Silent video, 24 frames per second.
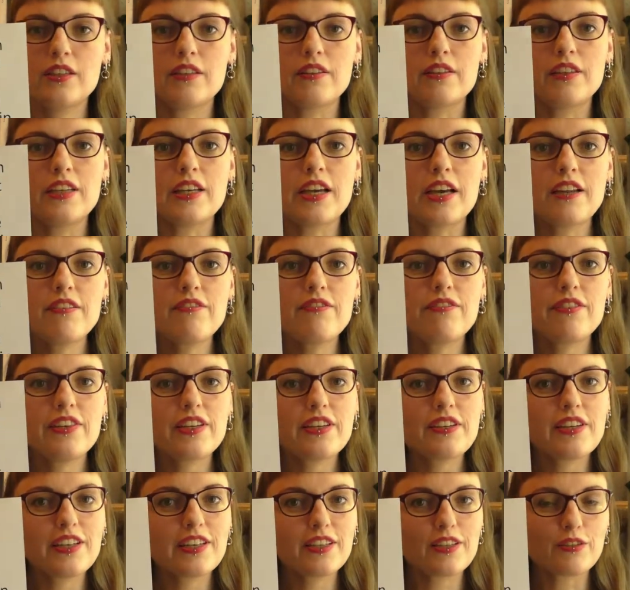The
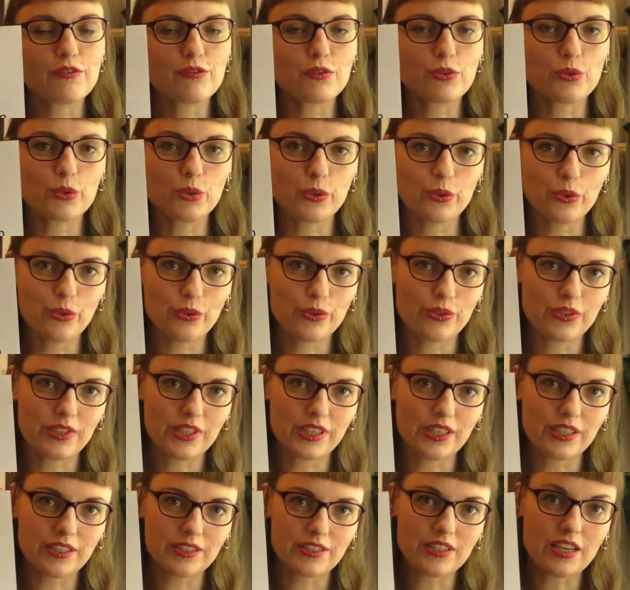unveiling of truth
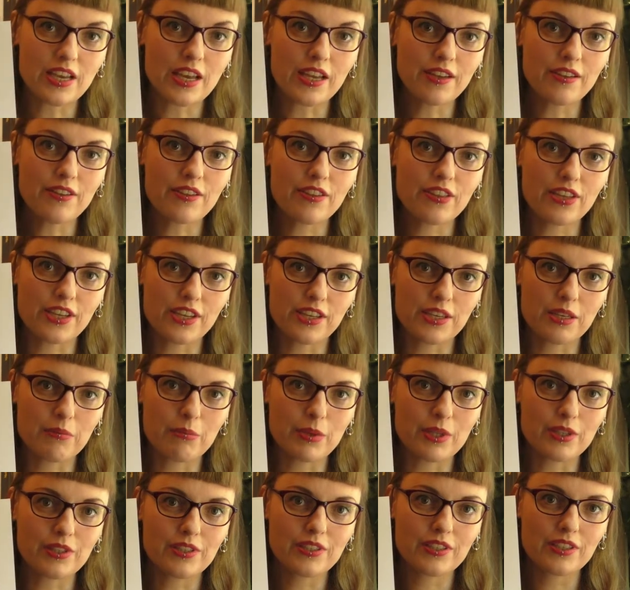is
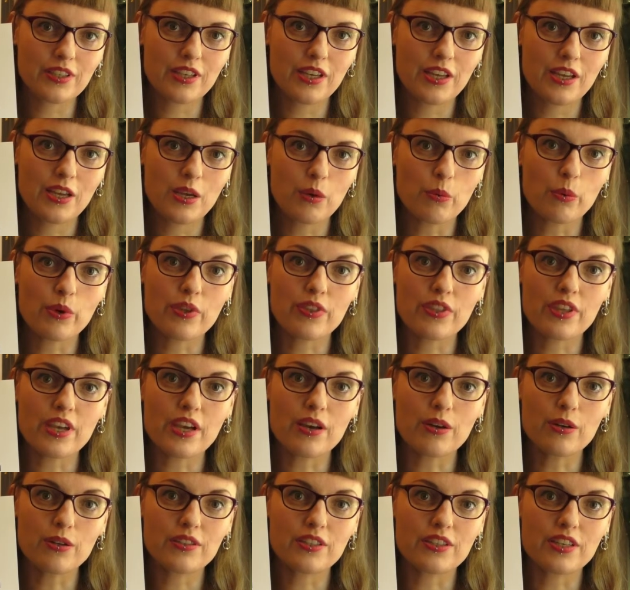unthinkable
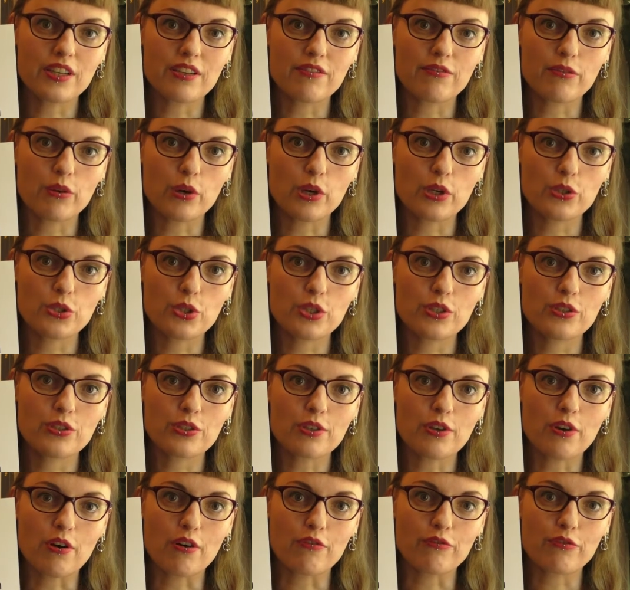without the divergence
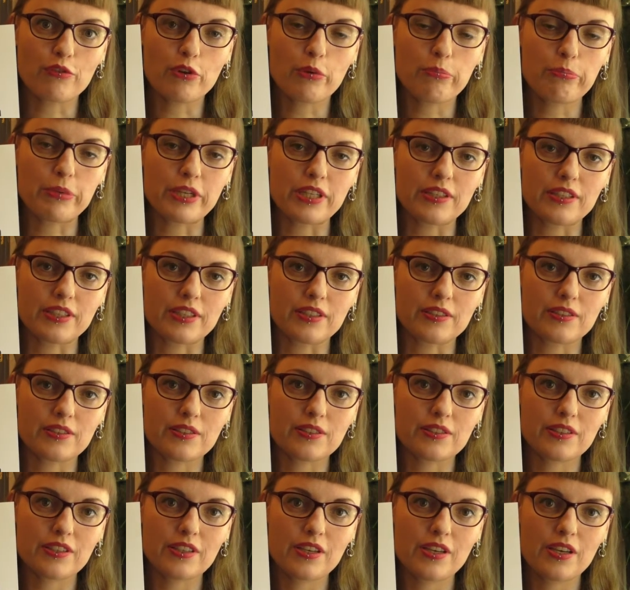of
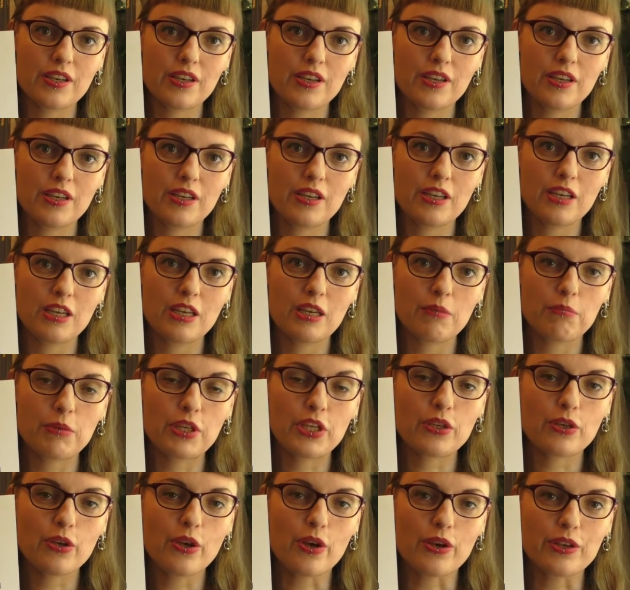opinions,
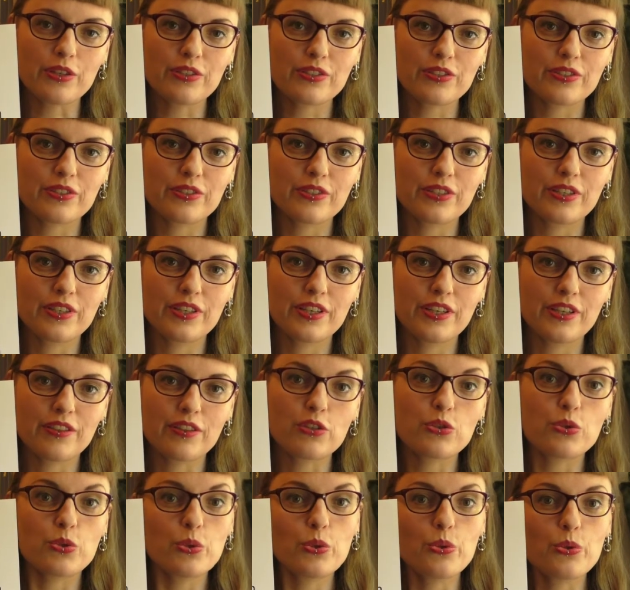because the
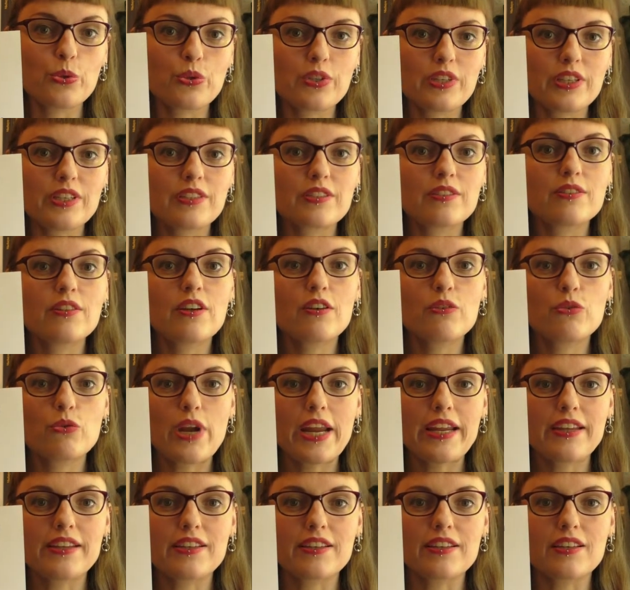truth is not
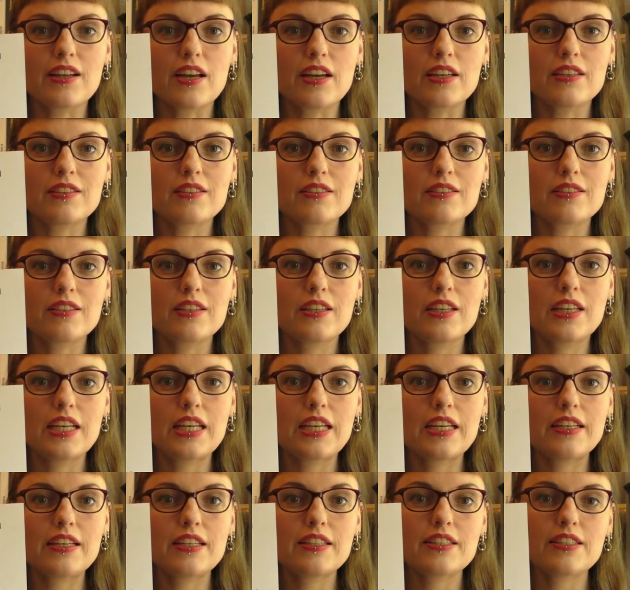recognized
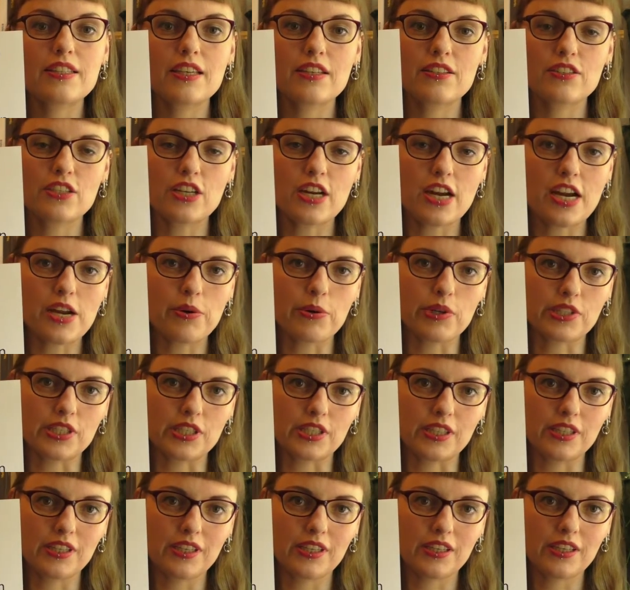in its
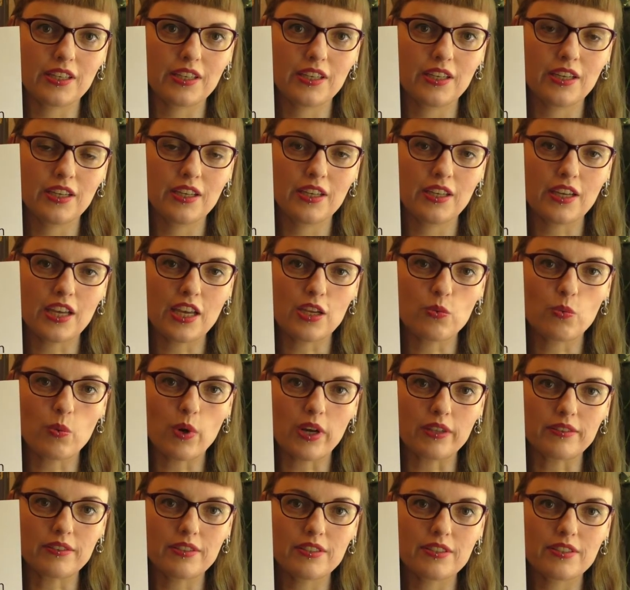entirety at
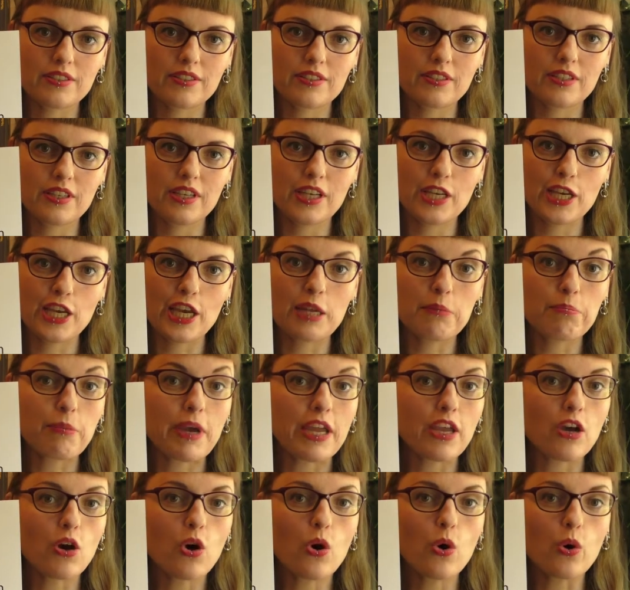once and
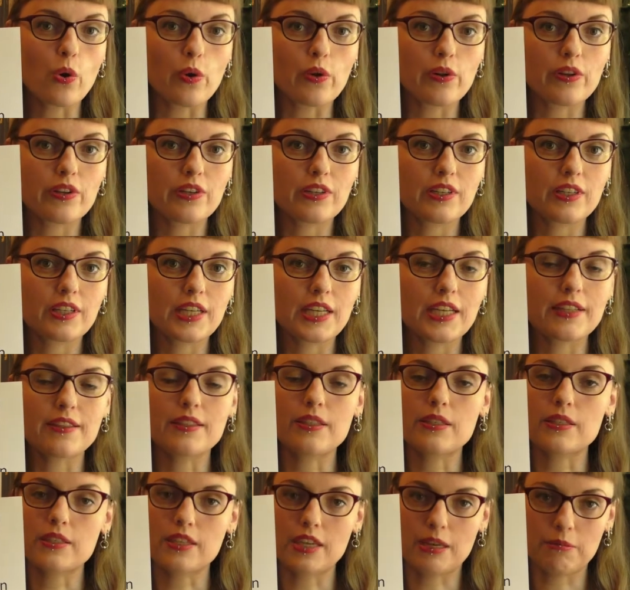by all at
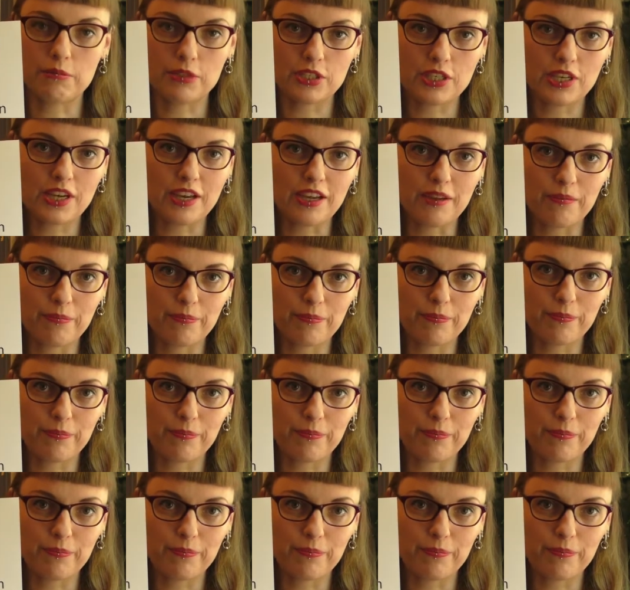the same time.